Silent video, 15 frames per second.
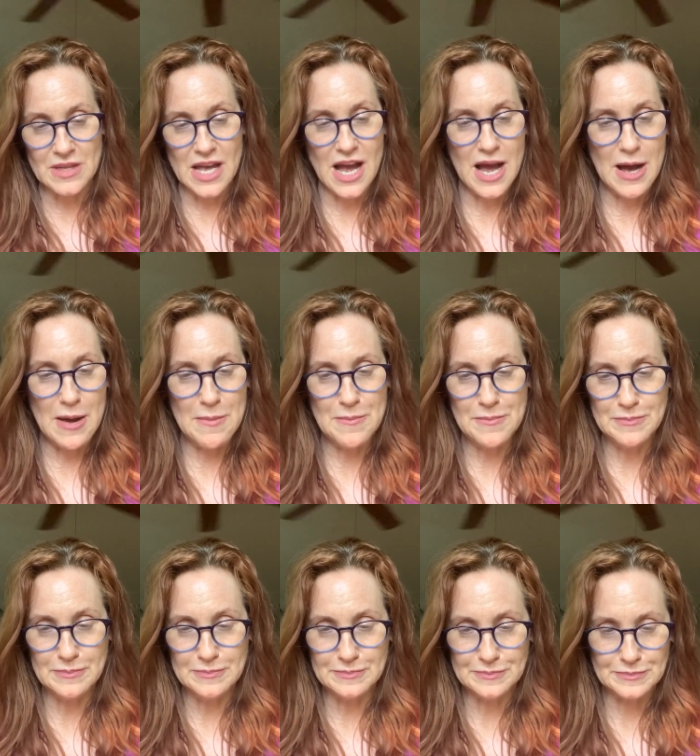
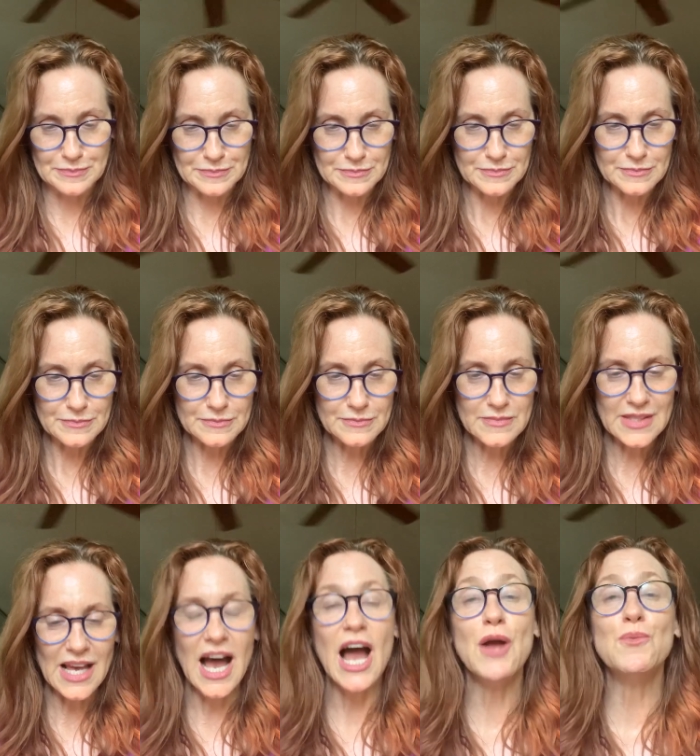
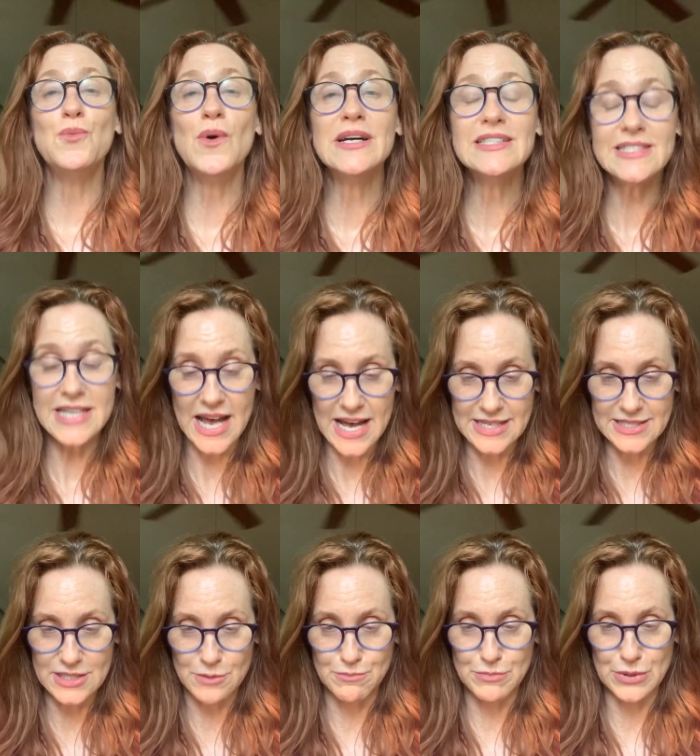I once asked
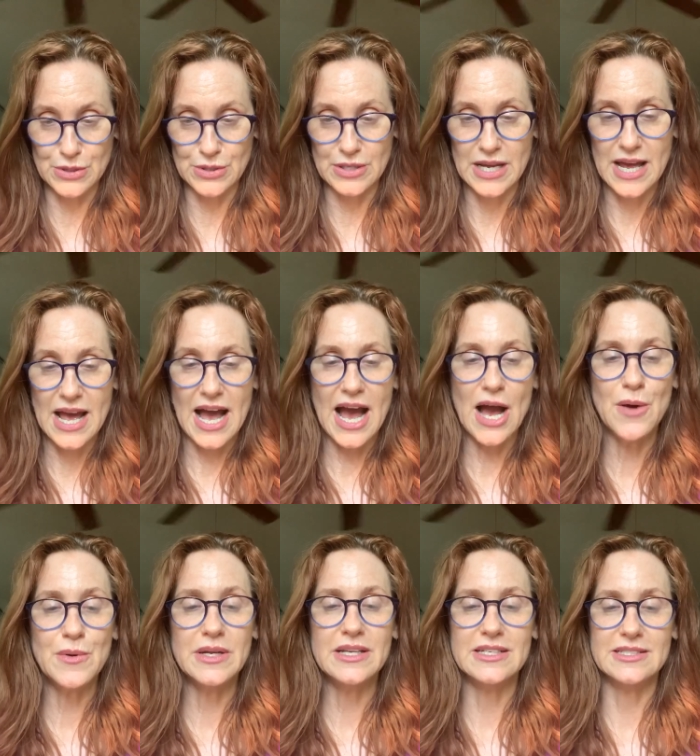a bird how
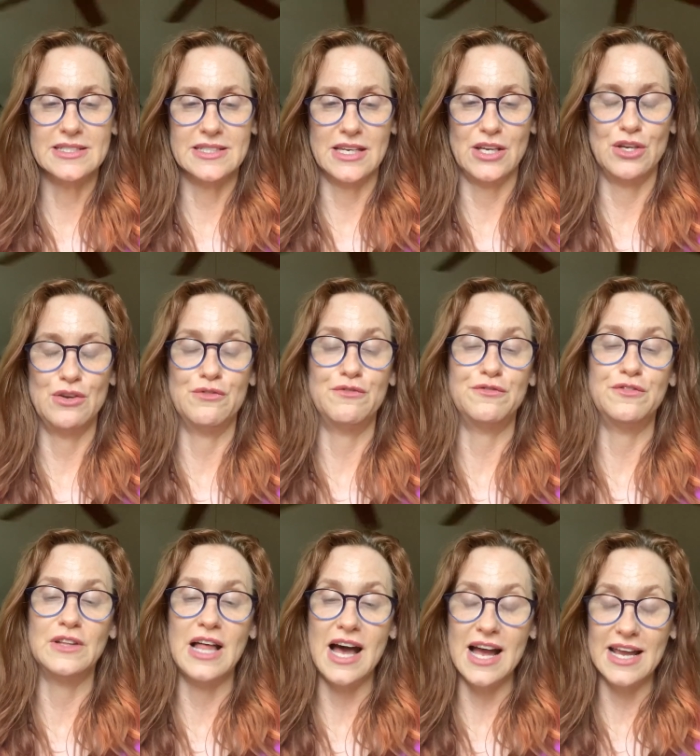it is that you
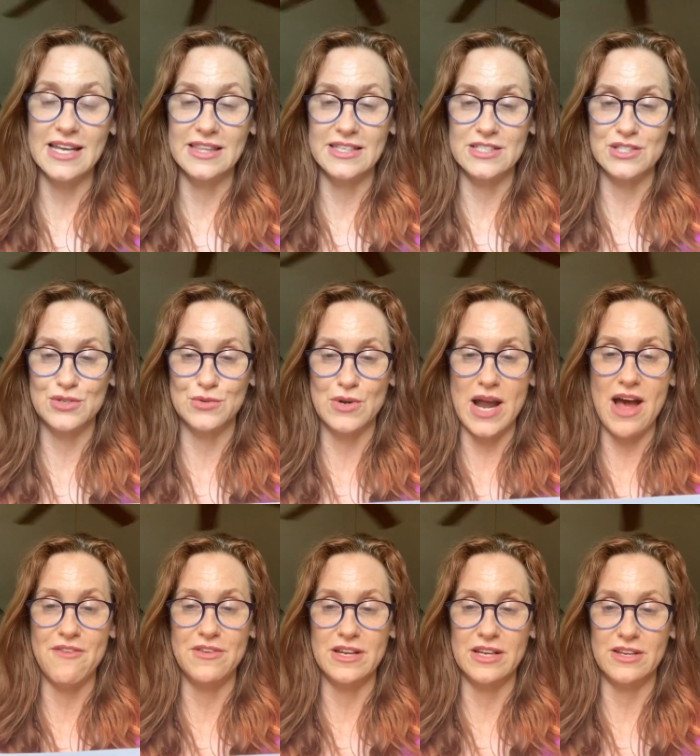fly in this
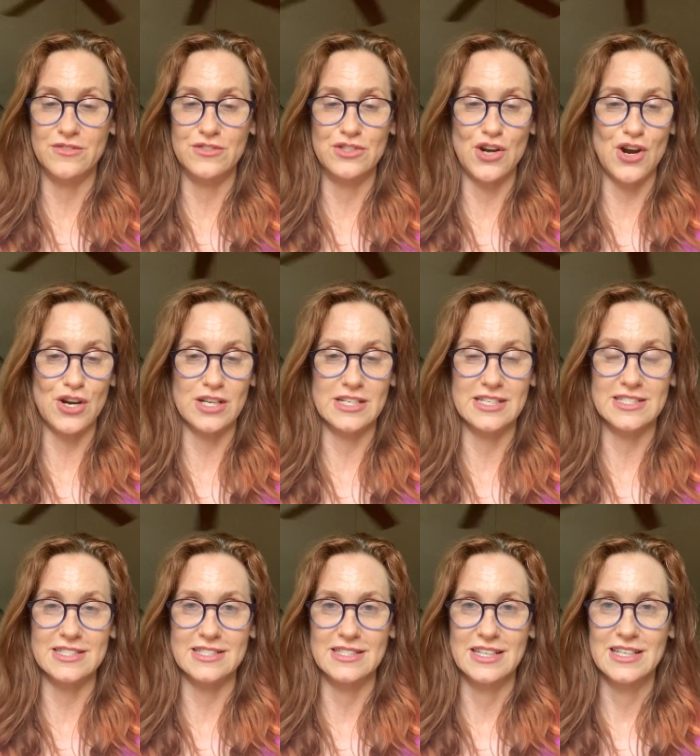gravity of
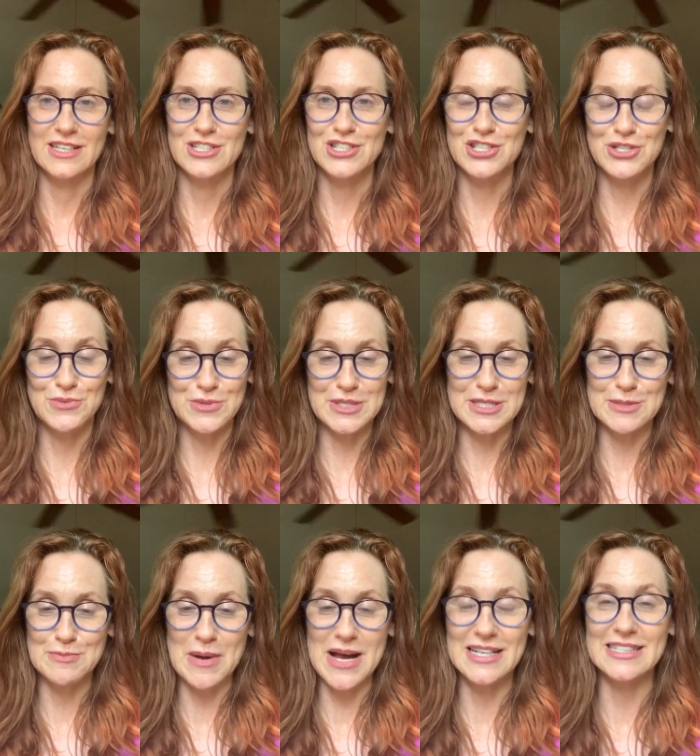darkness. She
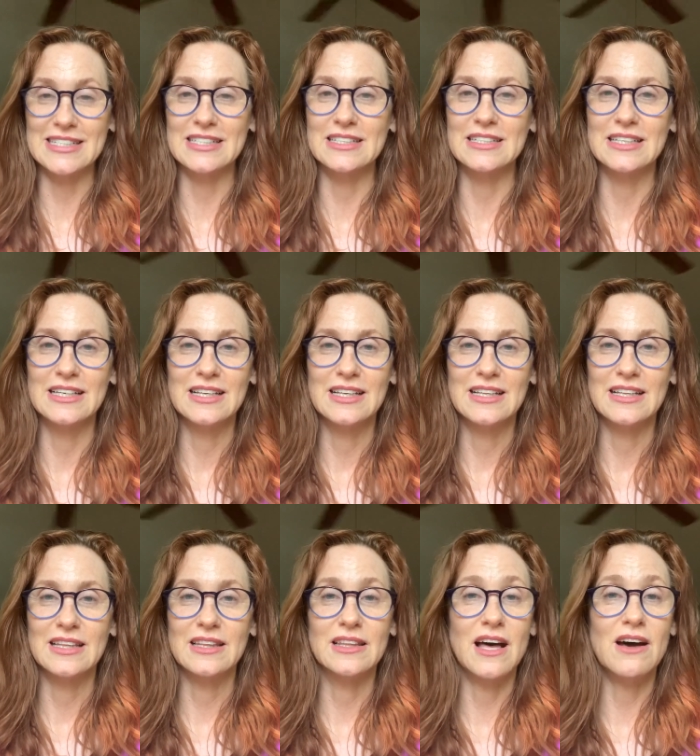responded,
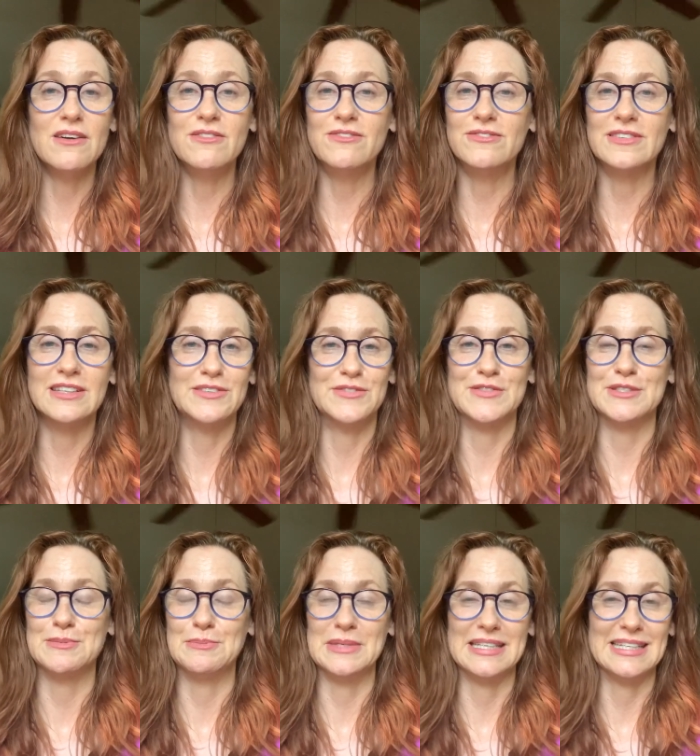love lifts
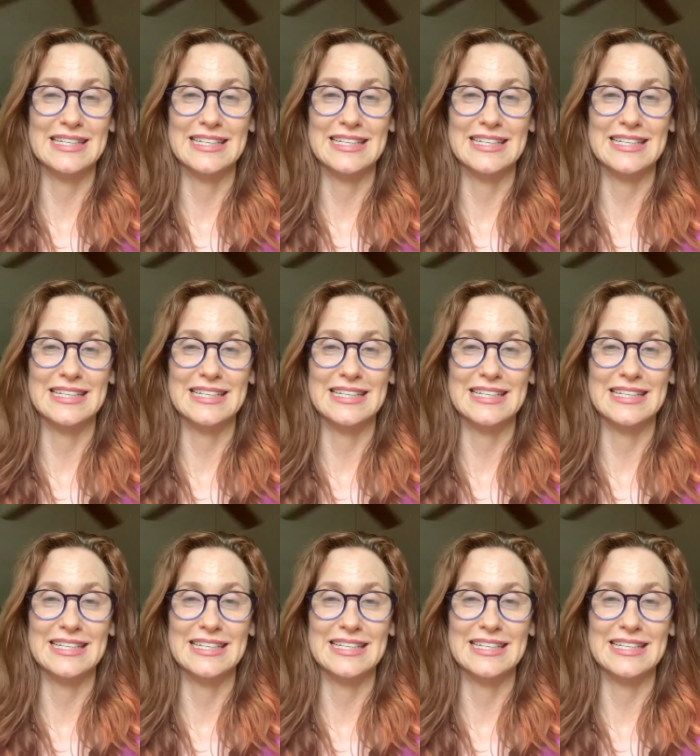me.